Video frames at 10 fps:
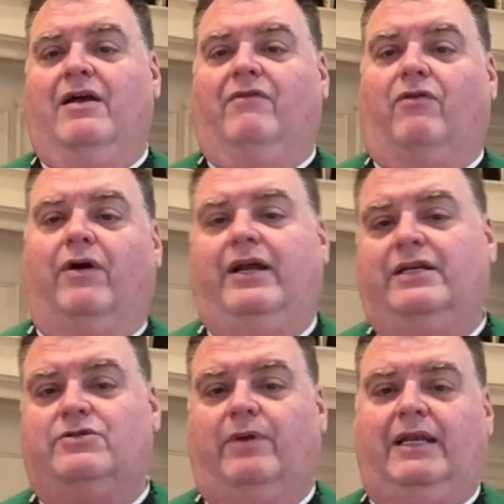For it
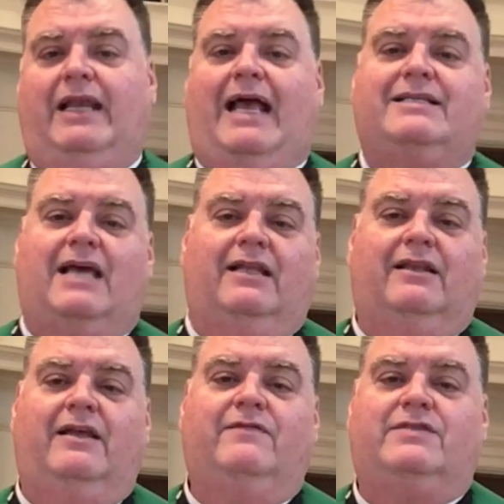is written, As I
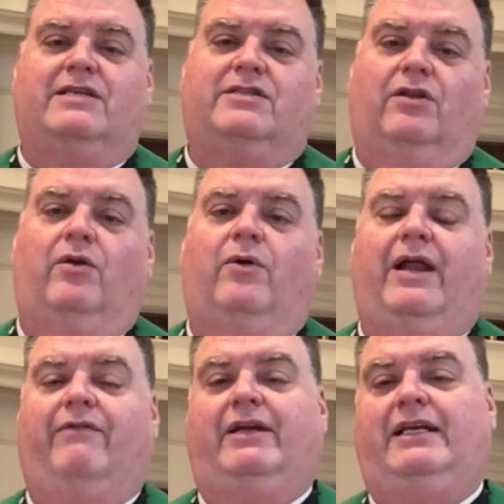live, says the Lord,
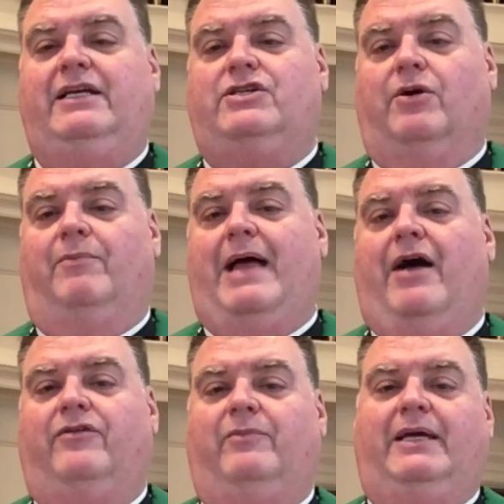every knee shall
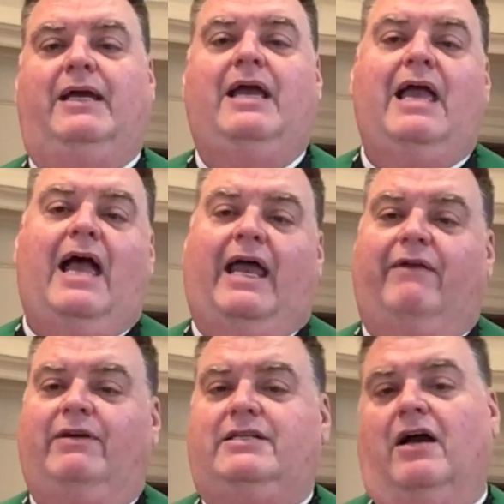bow to me, and
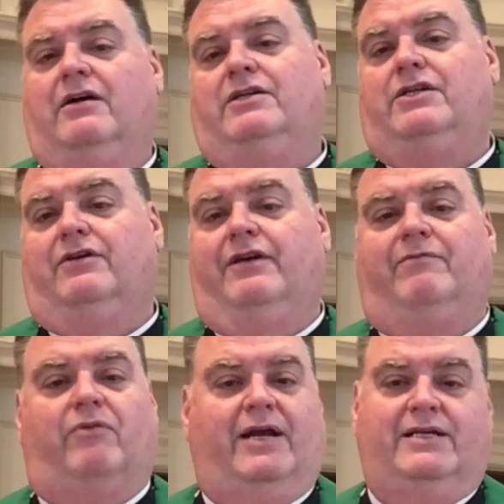every tongue shall give
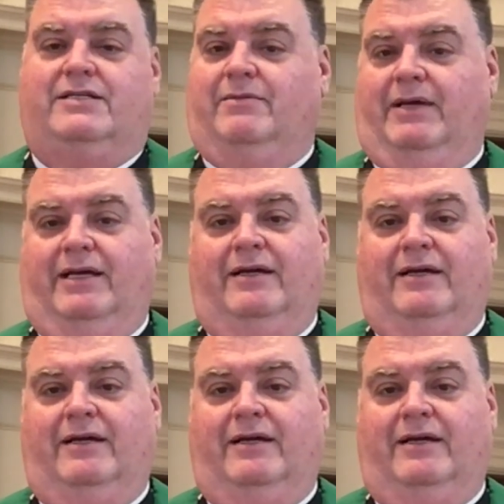praise to me.